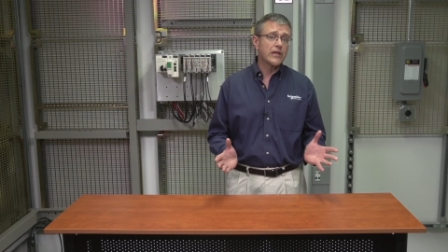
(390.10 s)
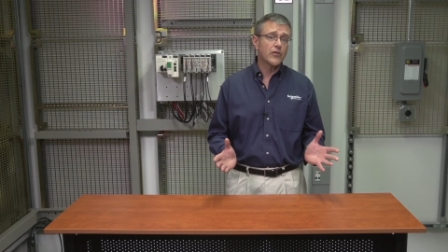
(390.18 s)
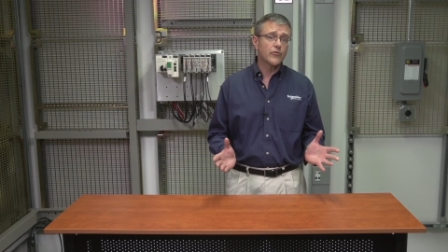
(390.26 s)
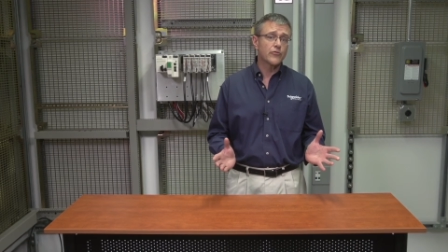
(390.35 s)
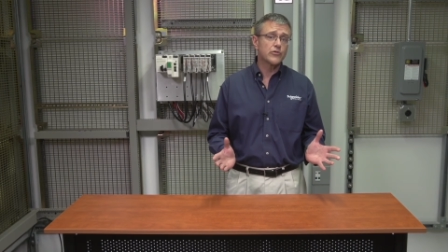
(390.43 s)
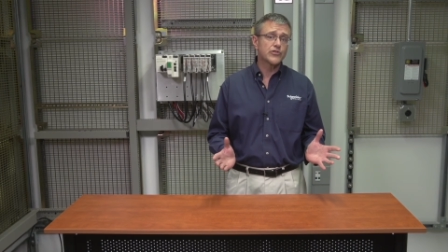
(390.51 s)

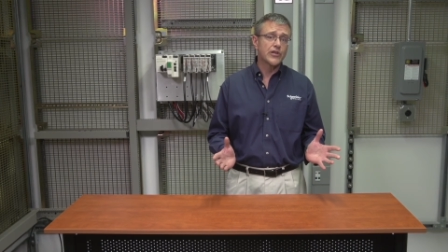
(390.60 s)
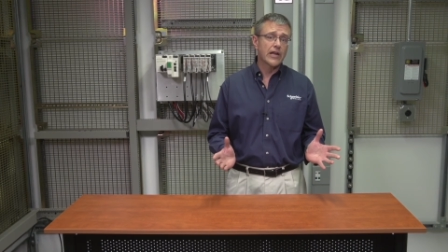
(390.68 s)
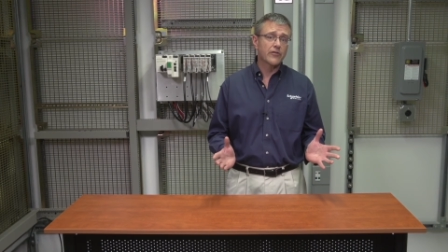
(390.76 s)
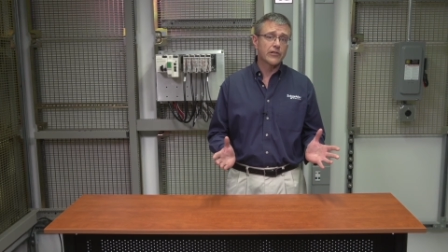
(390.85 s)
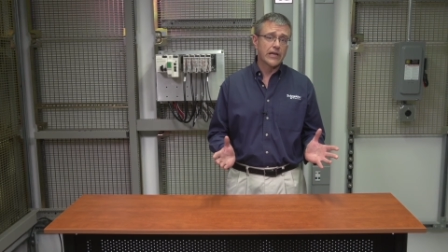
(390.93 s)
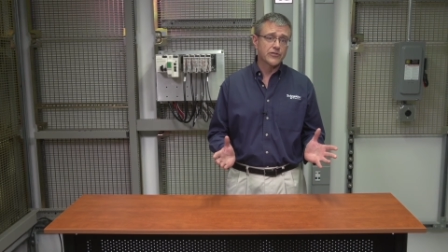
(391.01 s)
either through
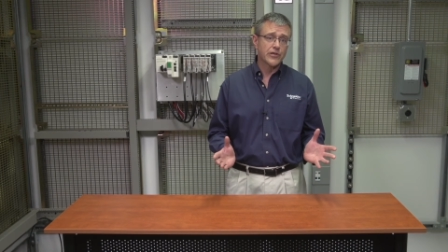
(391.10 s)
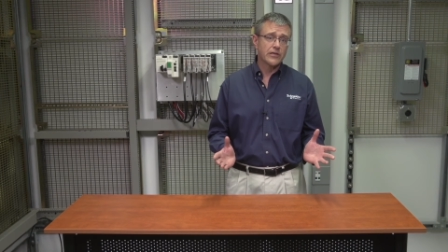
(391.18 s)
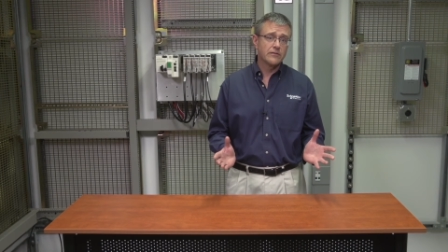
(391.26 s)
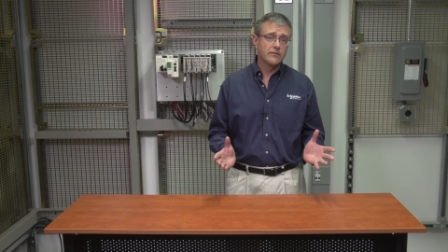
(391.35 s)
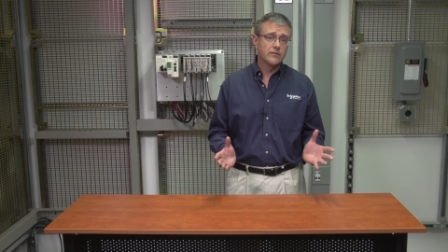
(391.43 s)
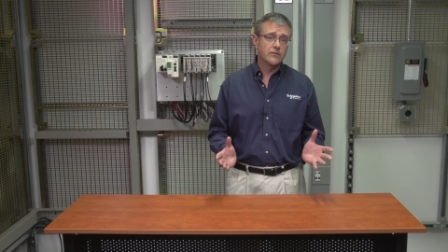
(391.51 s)
Schneider
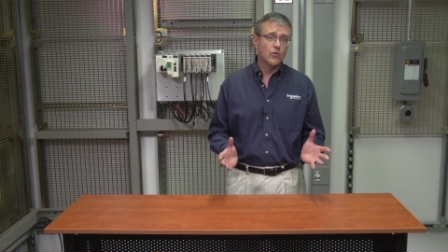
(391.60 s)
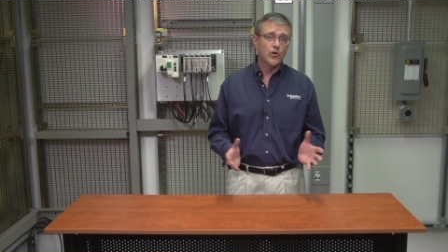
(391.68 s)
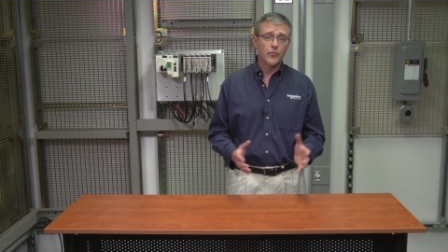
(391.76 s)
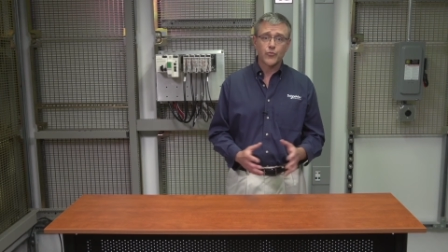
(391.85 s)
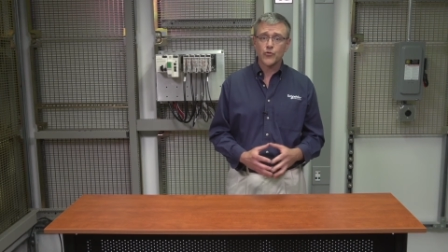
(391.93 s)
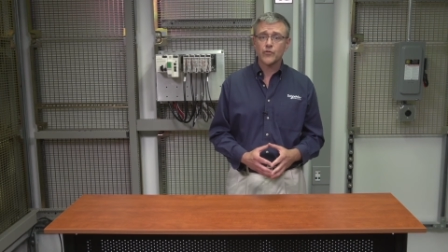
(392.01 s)
Electric or
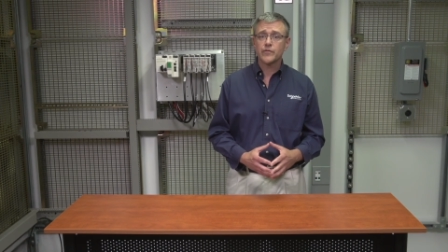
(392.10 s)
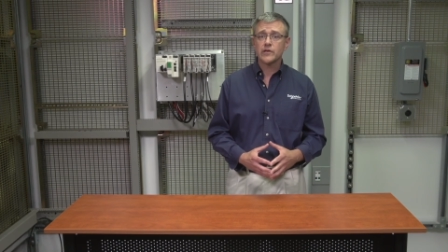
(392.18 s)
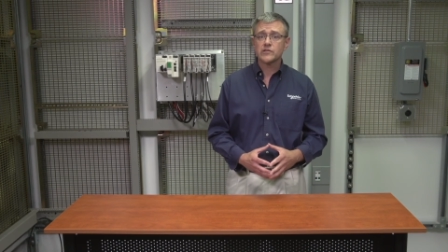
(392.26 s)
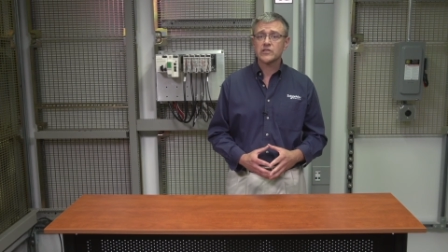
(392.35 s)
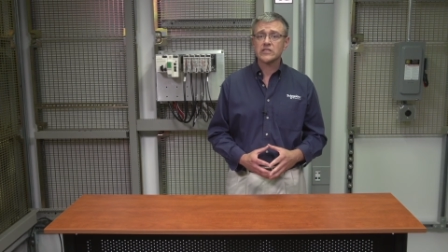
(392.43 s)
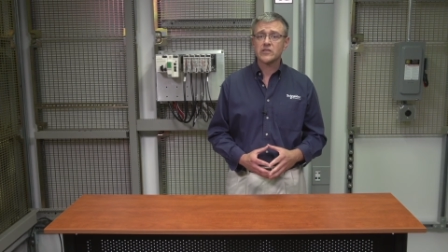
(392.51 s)
an approved
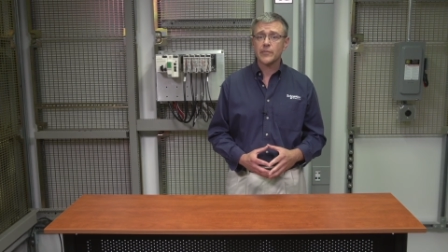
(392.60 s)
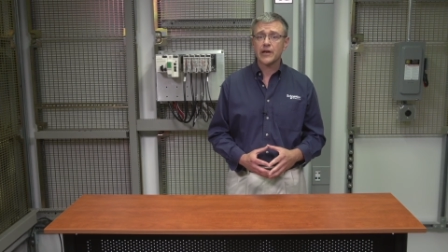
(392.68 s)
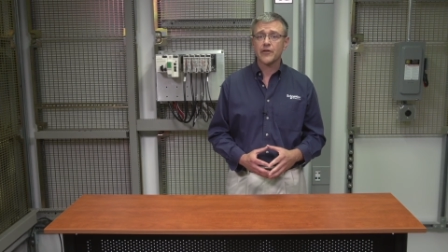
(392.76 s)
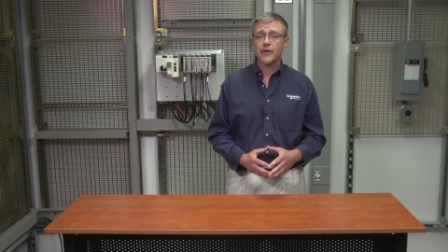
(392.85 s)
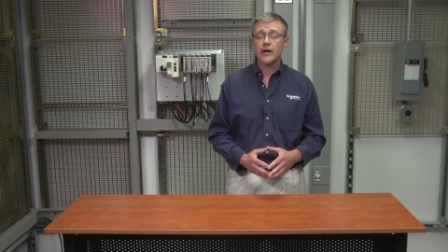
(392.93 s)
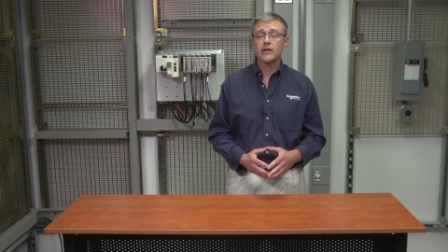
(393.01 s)
system
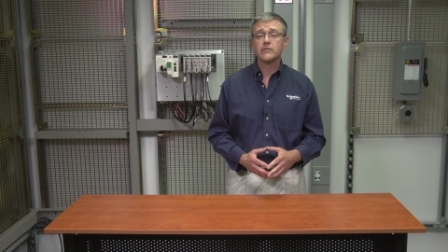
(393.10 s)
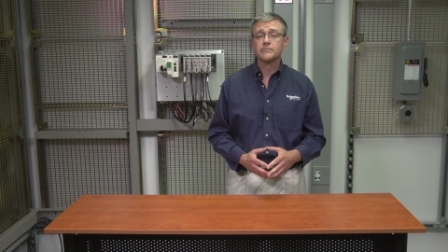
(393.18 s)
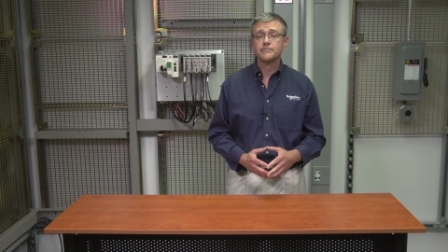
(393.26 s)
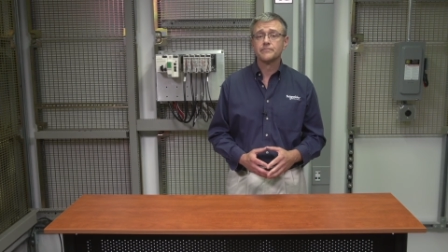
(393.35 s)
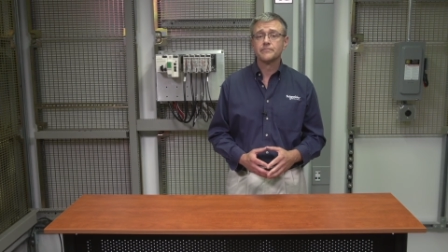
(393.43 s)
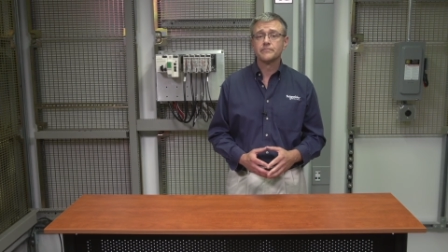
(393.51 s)
integrator.
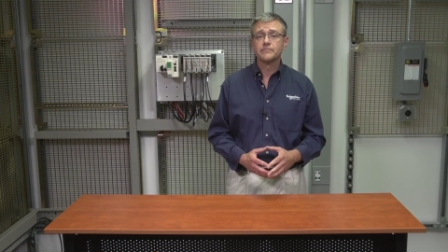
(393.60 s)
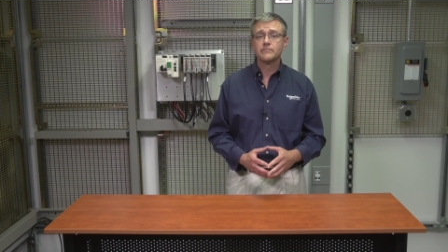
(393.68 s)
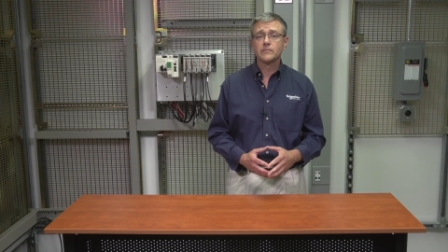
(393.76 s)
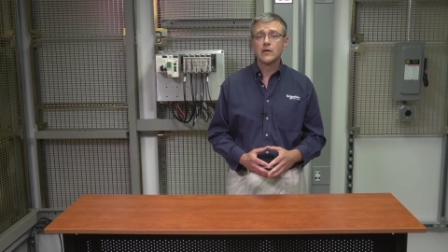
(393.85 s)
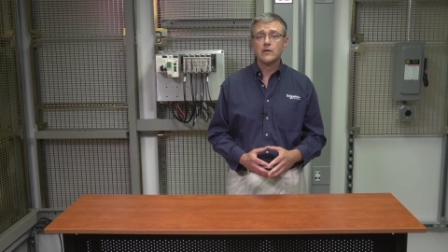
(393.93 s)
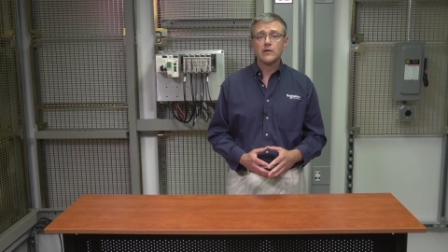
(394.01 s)

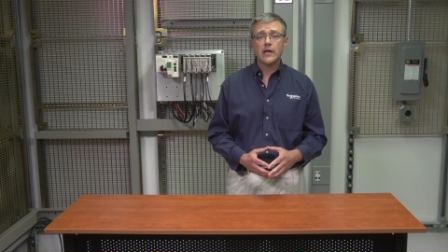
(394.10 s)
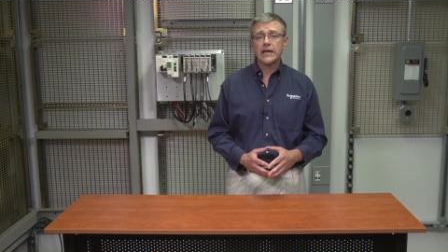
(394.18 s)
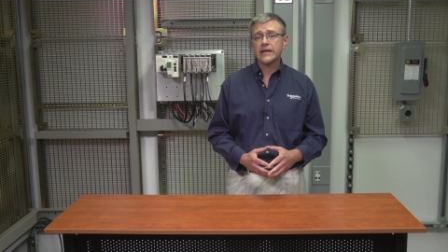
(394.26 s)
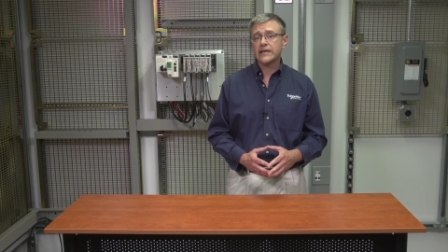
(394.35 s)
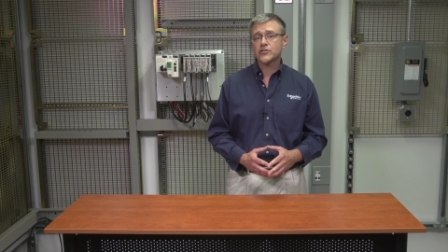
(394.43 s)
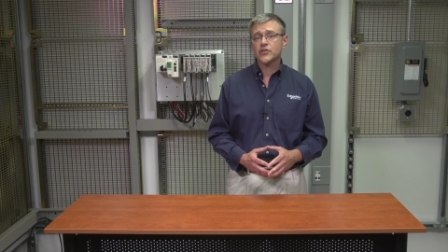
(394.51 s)
In
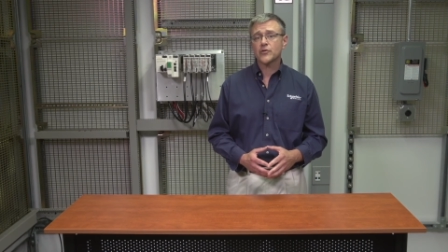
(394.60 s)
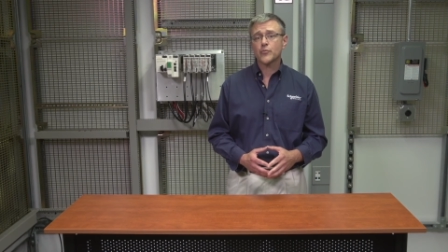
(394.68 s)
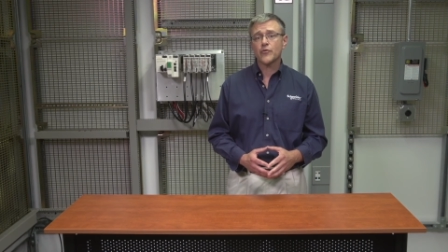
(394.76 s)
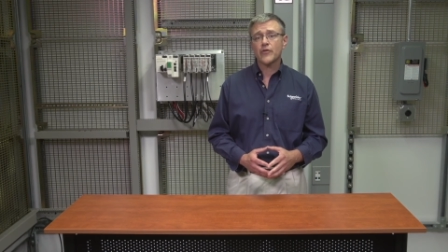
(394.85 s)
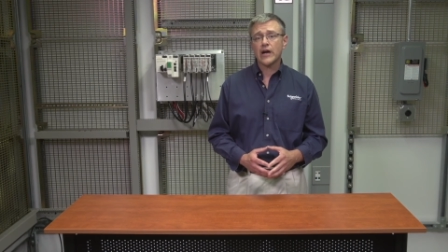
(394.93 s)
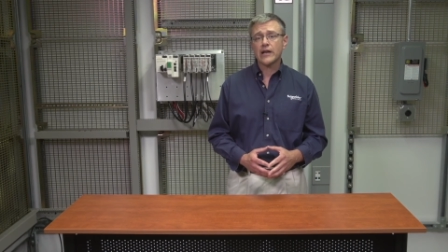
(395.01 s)
addition to
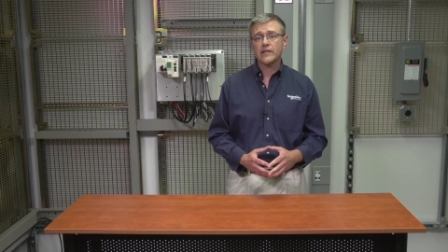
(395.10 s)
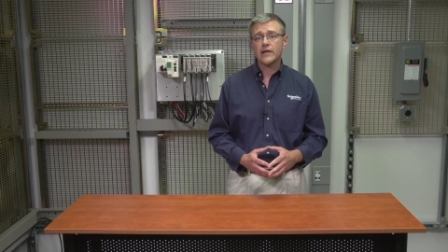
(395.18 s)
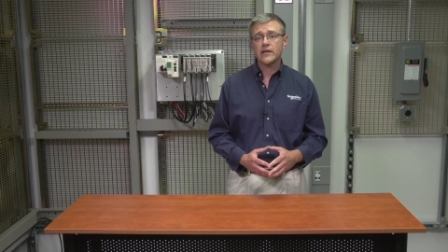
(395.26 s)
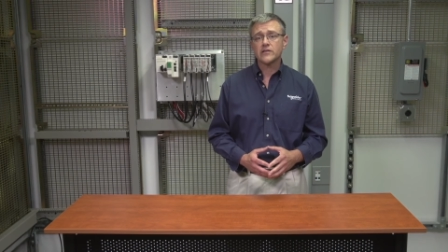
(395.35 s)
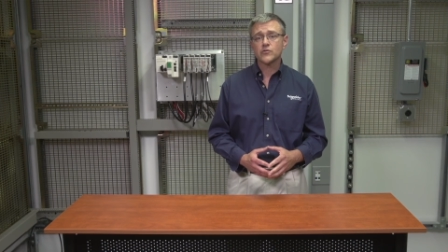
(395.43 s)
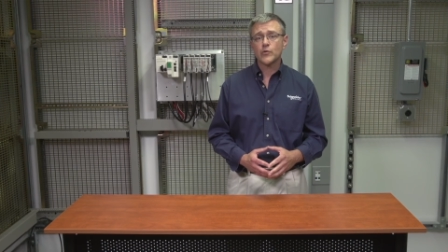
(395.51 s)
providing
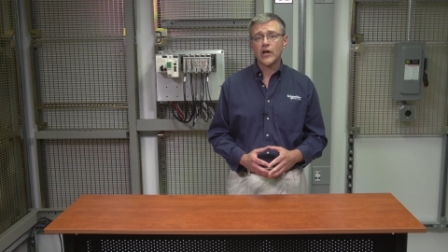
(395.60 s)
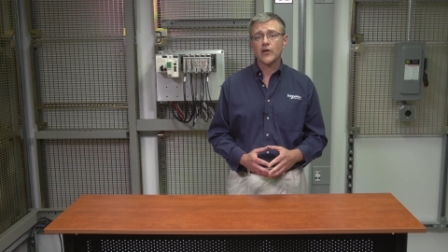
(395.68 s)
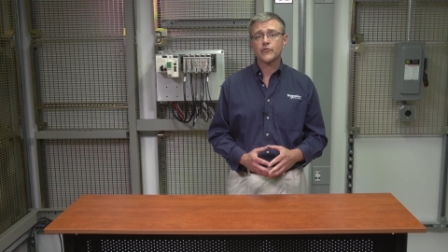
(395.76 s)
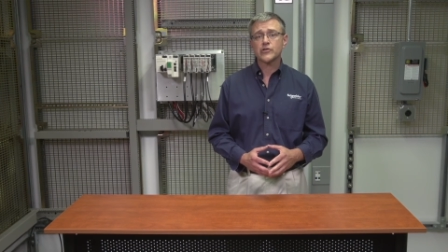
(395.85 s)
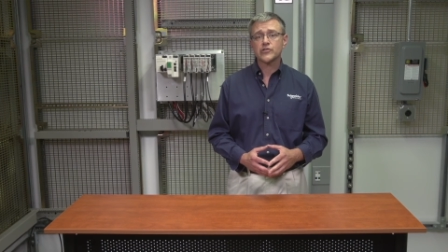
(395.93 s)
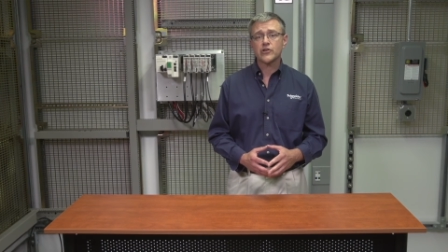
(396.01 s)
these, we
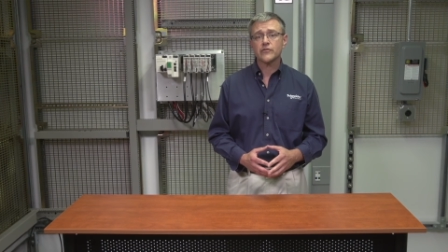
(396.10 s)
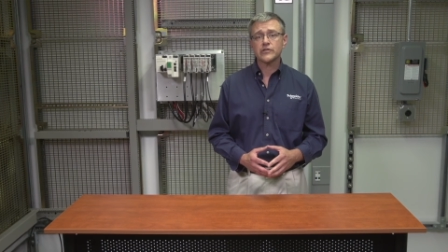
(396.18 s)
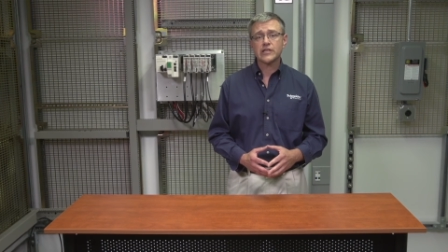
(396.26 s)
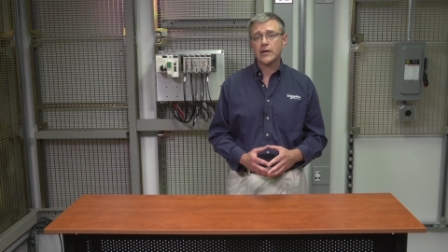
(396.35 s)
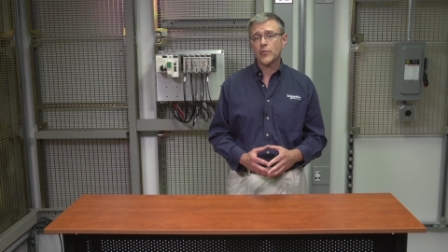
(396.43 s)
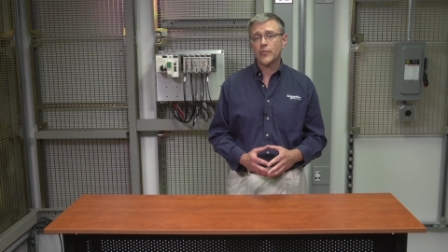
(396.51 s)
offer
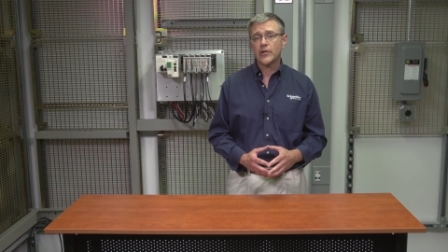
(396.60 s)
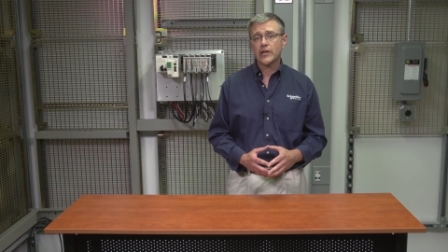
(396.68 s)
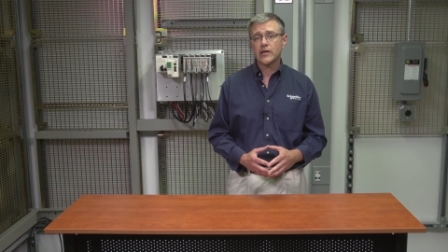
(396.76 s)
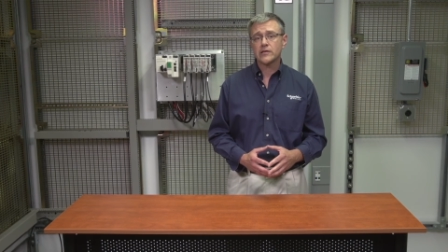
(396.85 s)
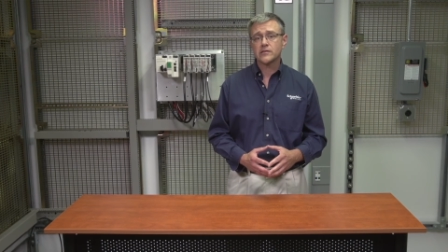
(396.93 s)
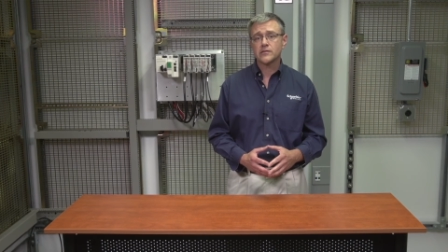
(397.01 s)
service
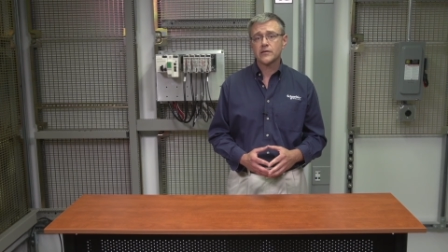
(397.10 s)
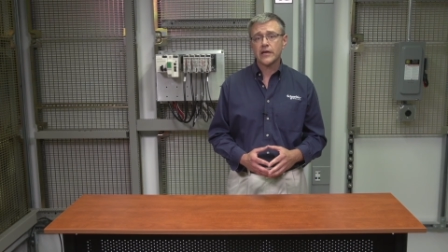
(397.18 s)
capabilities